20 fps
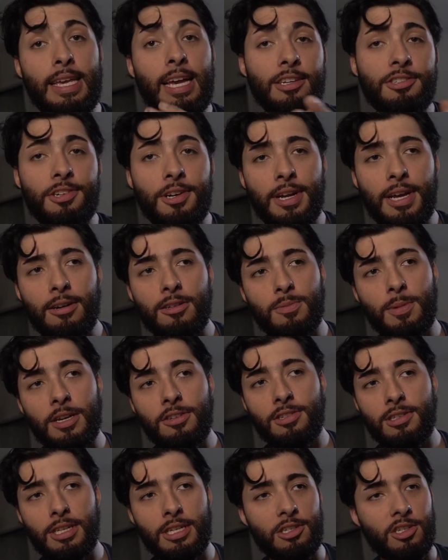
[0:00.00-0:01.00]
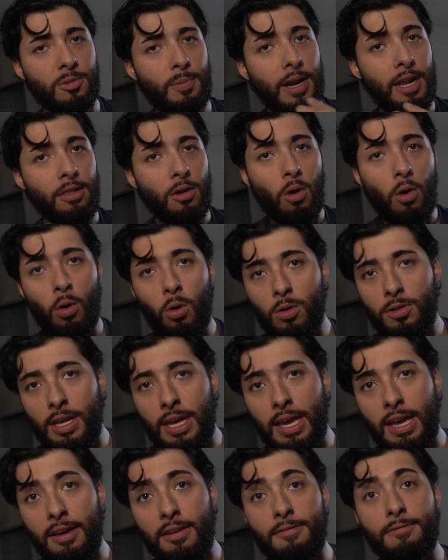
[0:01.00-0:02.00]
Yesterday I was basically just spending the whole
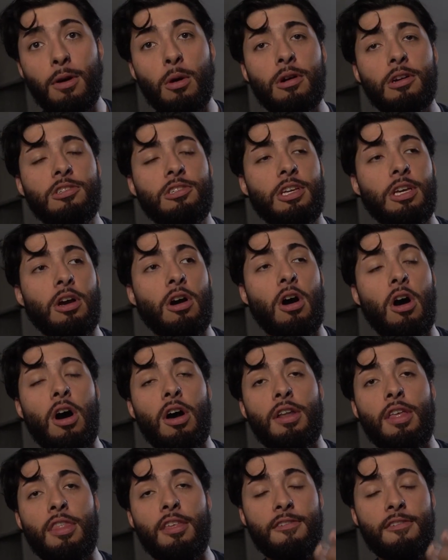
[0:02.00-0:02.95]
day focusing on